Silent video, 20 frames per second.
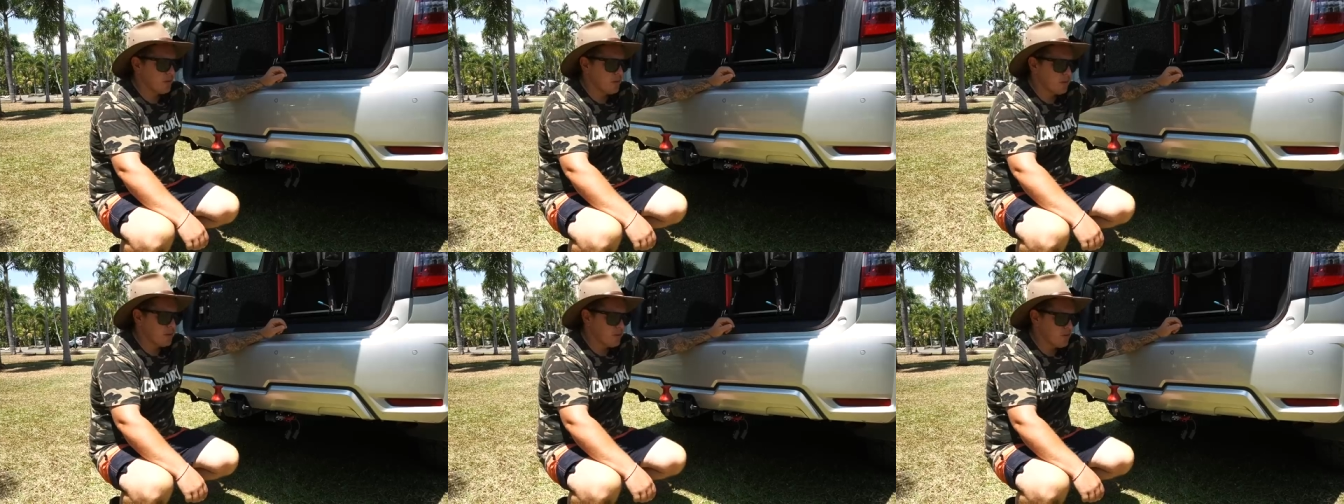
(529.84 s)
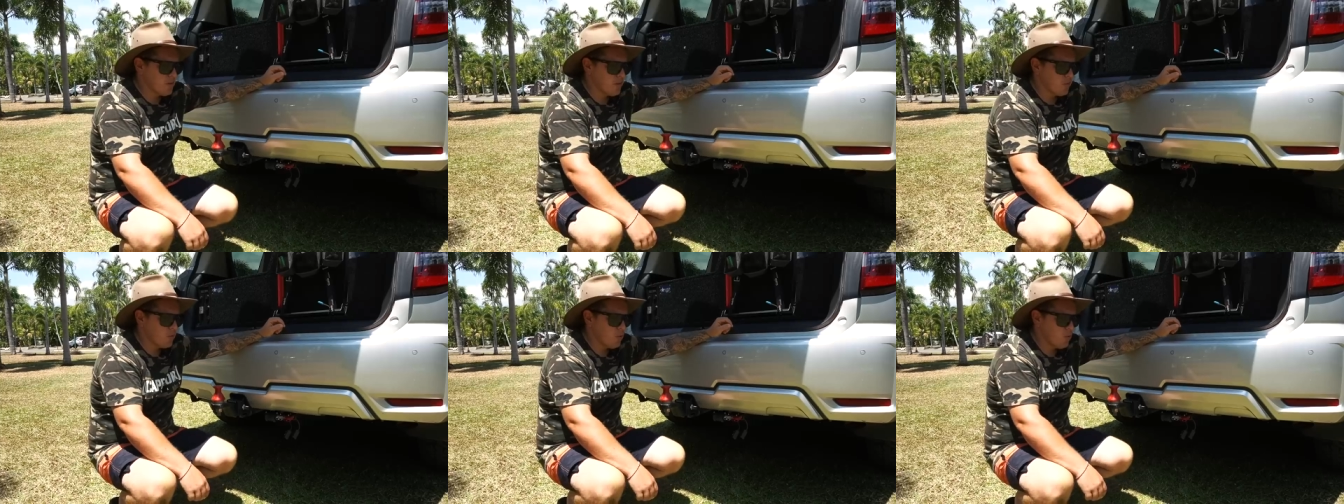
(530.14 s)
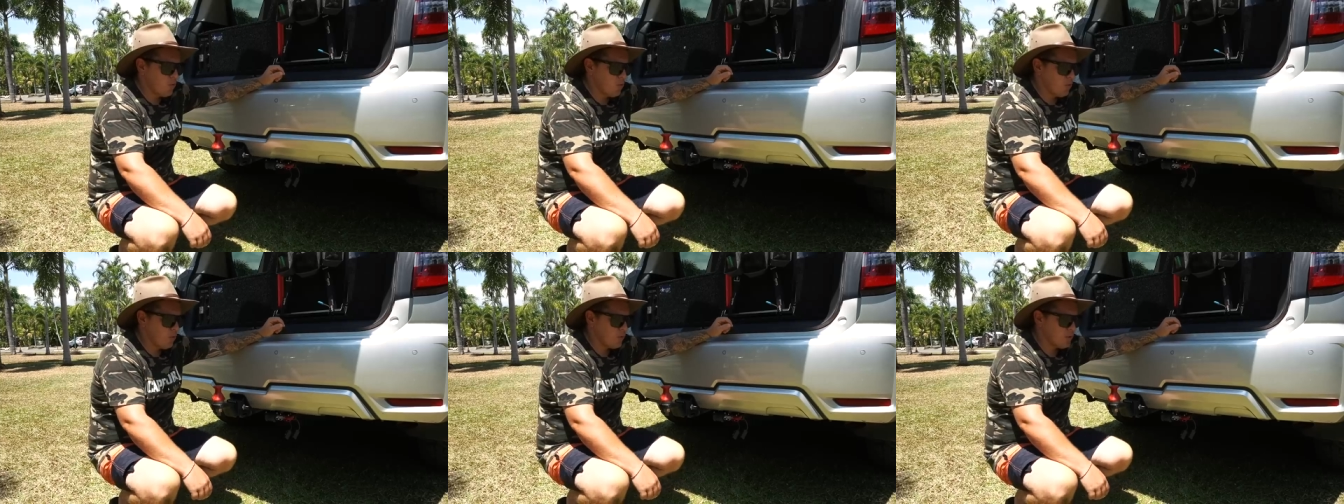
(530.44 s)
got this
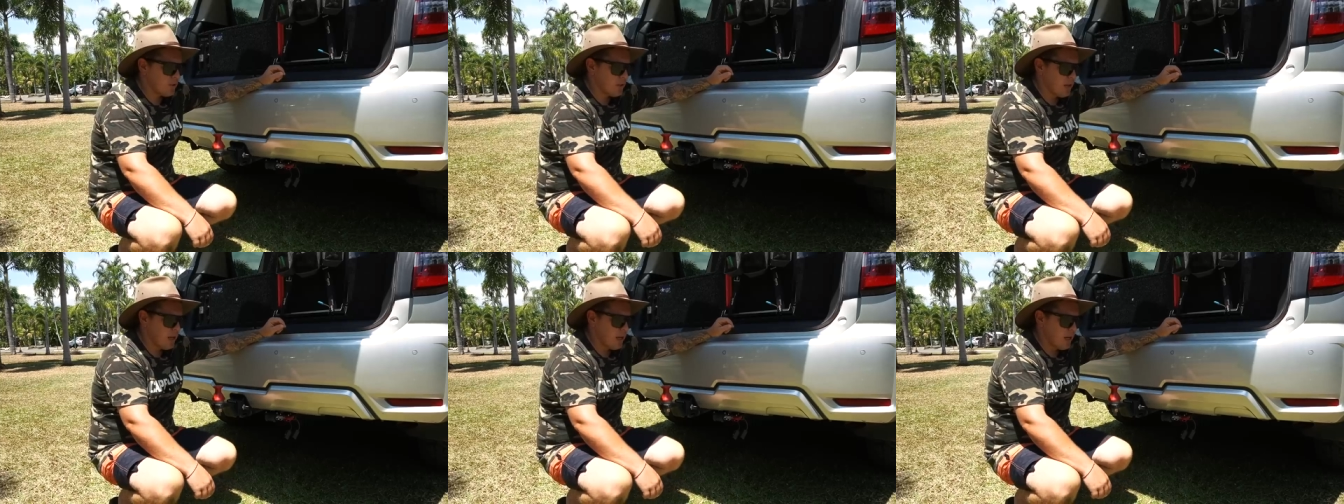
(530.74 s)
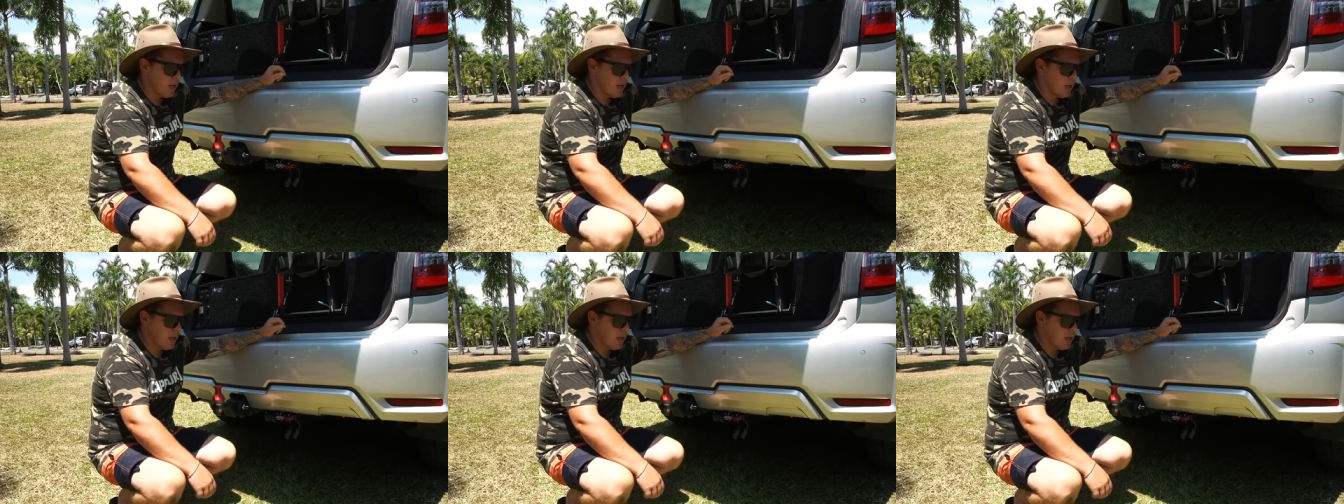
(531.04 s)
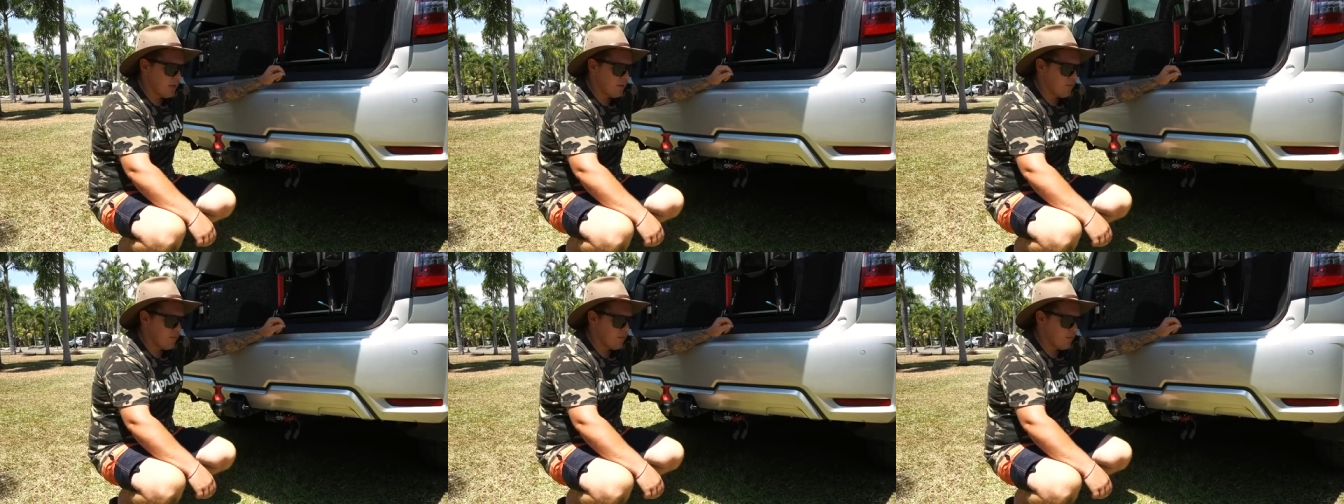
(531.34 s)
installed,
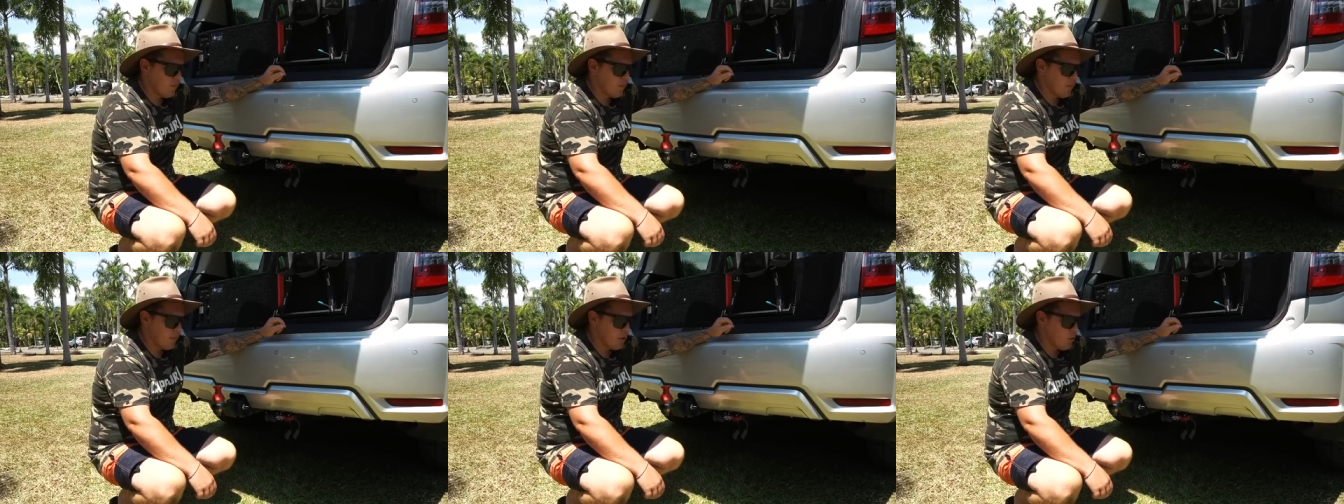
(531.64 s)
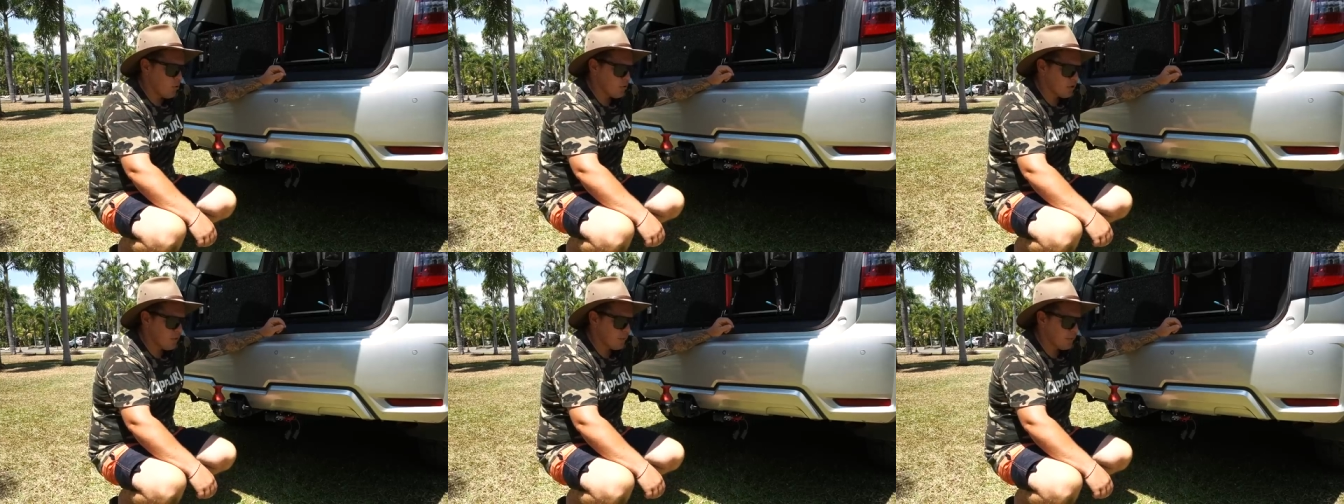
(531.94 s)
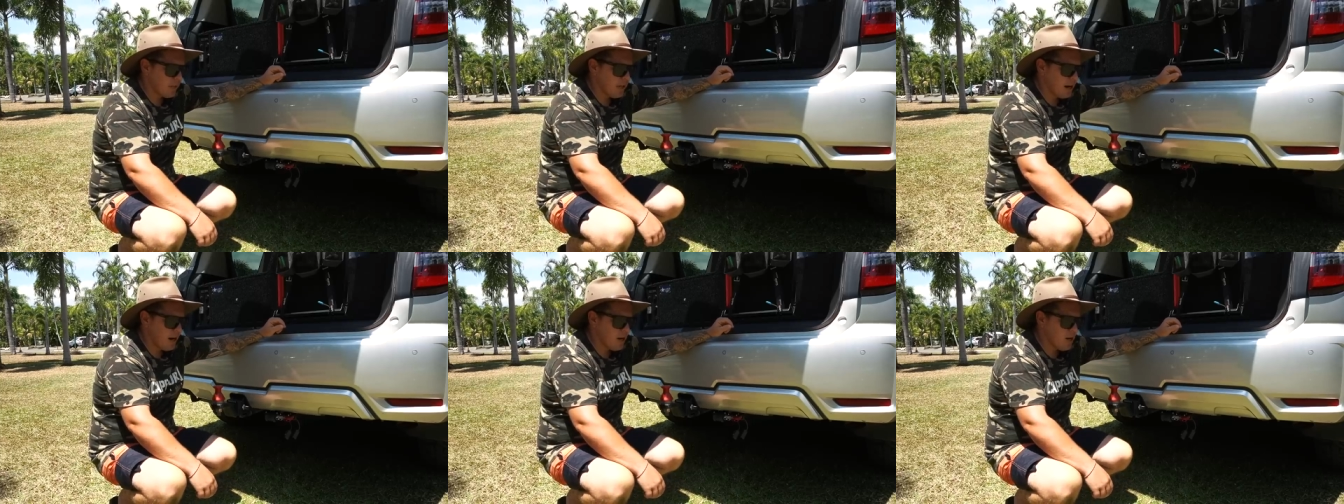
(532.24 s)
um, we hooked
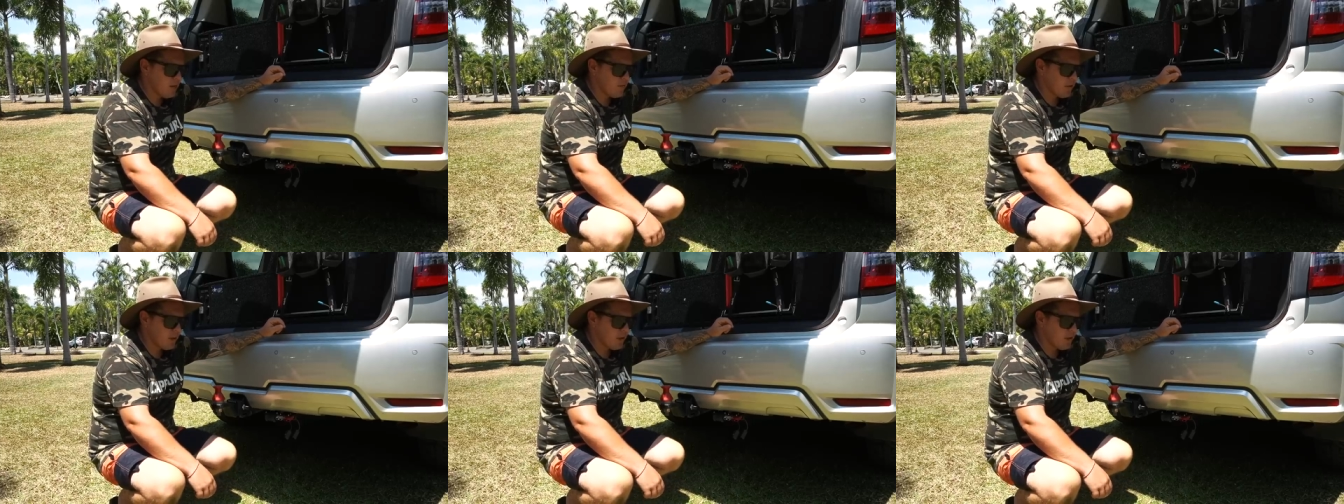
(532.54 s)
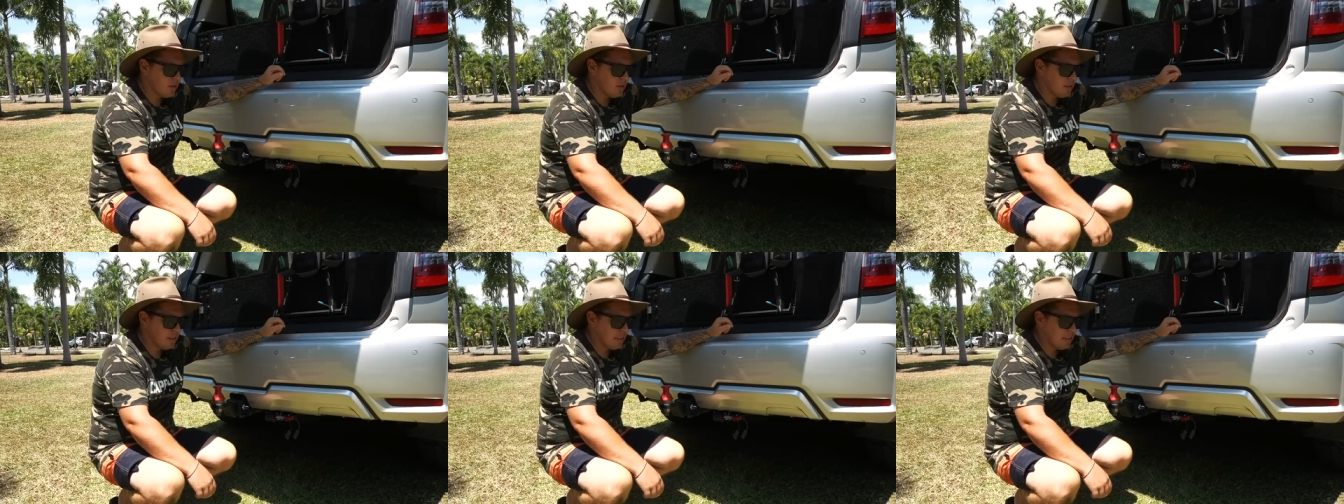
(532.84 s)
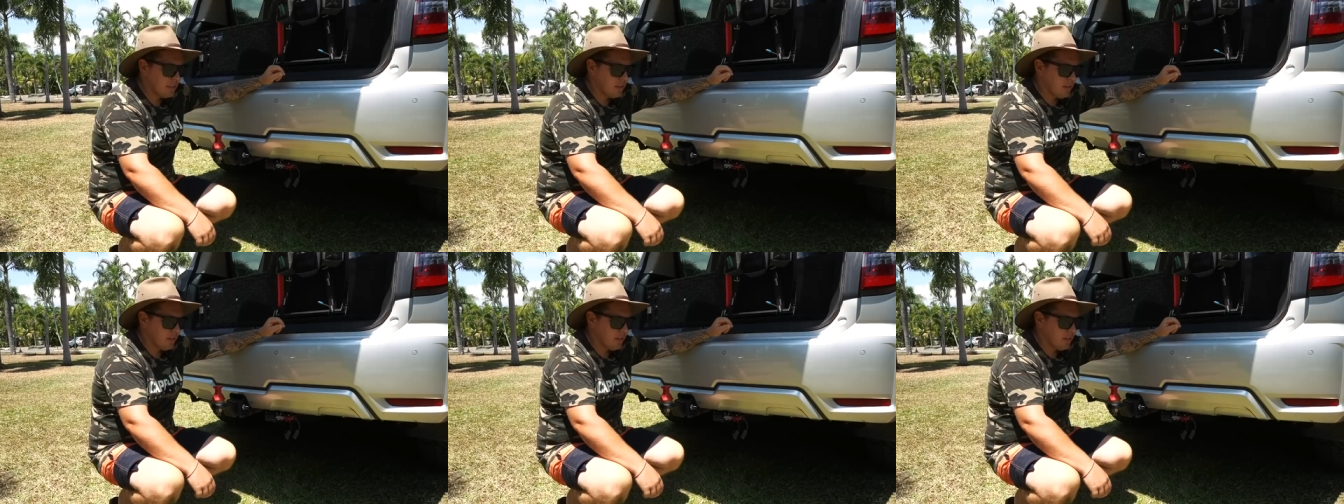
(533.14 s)
up the caravan